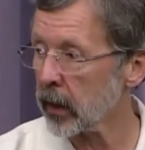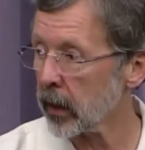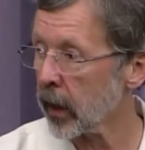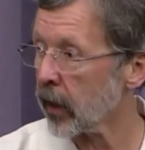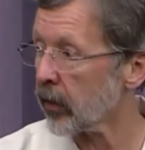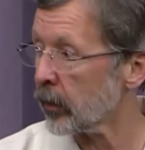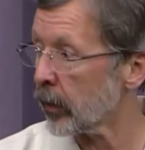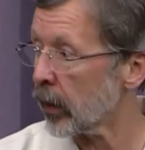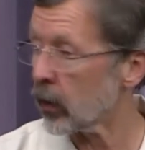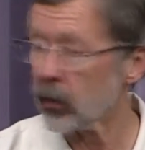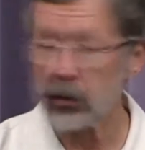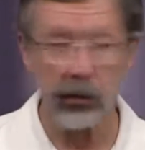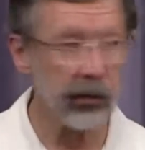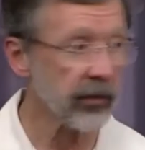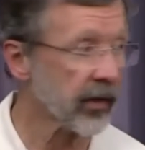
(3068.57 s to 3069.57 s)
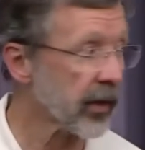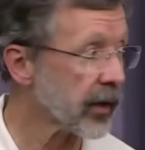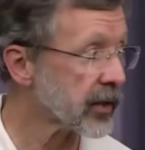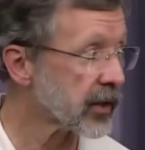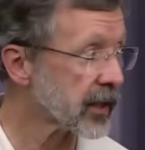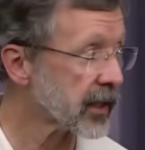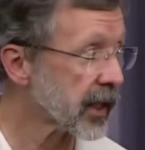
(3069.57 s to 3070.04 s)
A lot of them, they don't do it
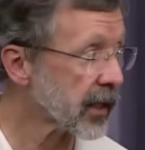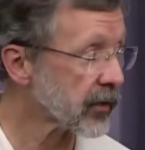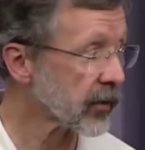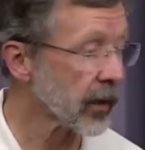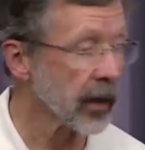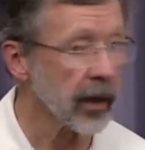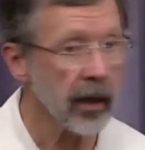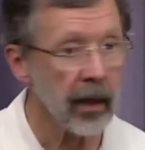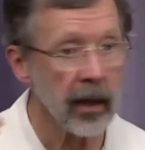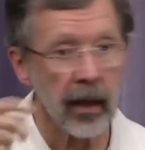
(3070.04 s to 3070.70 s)
very successfully.